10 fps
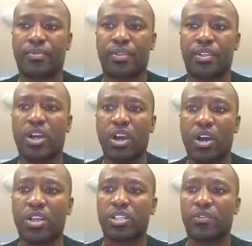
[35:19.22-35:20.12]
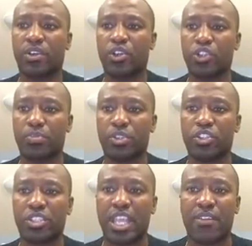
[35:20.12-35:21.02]
The heart of her husband
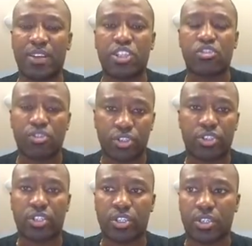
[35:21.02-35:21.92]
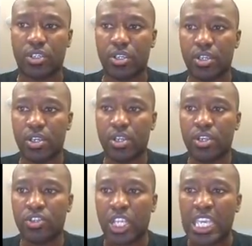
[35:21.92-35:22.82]
safely trusts her,
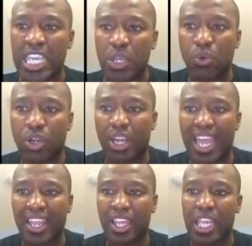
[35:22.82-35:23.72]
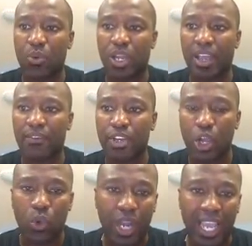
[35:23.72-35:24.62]
so he will have no
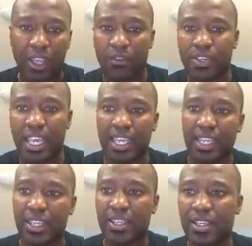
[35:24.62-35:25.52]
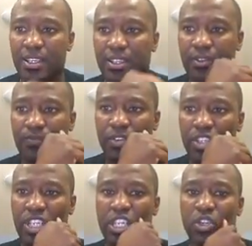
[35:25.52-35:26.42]
lack of gain.
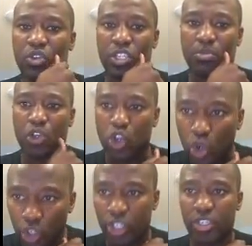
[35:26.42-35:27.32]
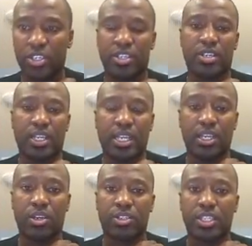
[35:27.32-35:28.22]
She does him good and
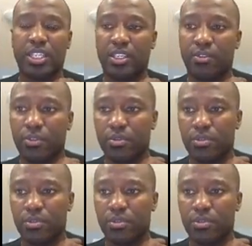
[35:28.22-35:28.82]
not evil."